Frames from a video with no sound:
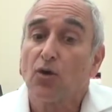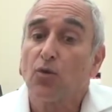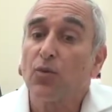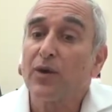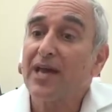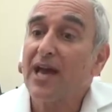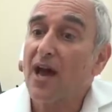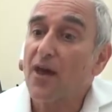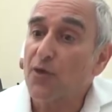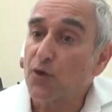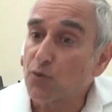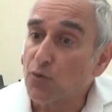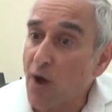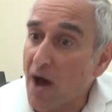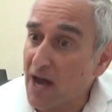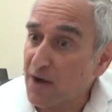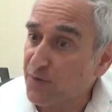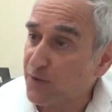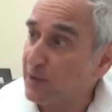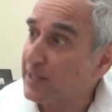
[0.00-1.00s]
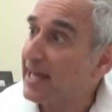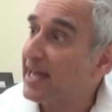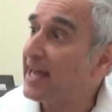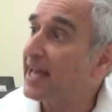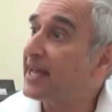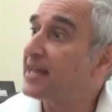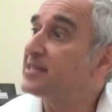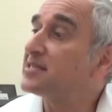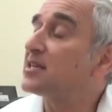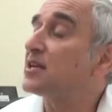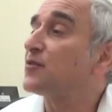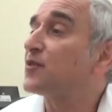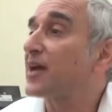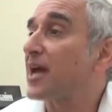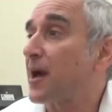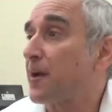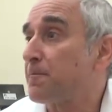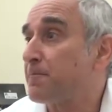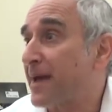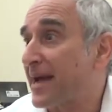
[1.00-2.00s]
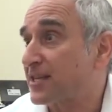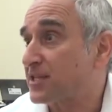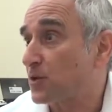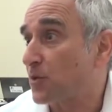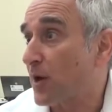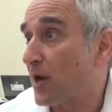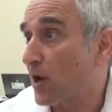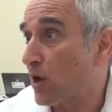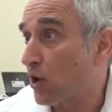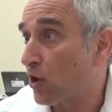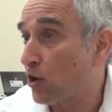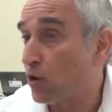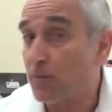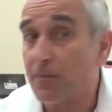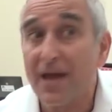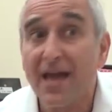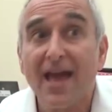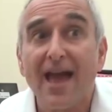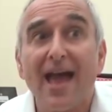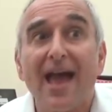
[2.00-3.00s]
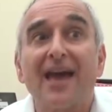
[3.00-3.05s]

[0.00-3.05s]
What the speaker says: we are the rightful heirs that have come back to our home,